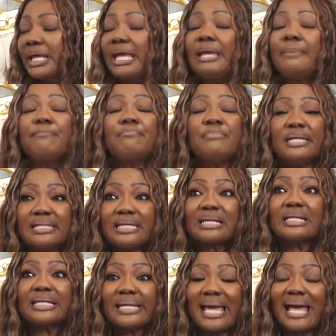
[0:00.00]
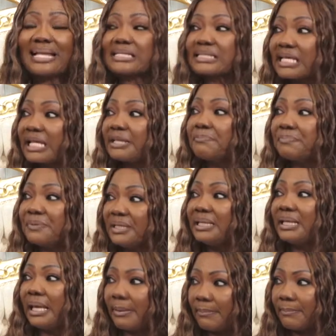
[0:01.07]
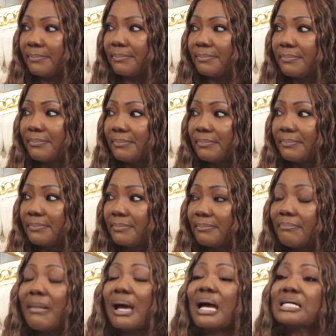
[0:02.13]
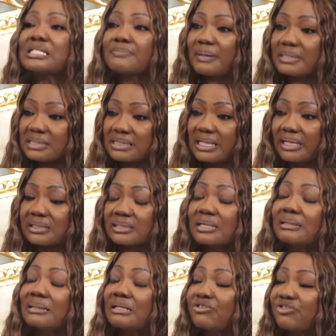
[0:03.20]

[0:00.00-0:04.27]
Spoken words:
Immediately at 10 p.m., my husband said the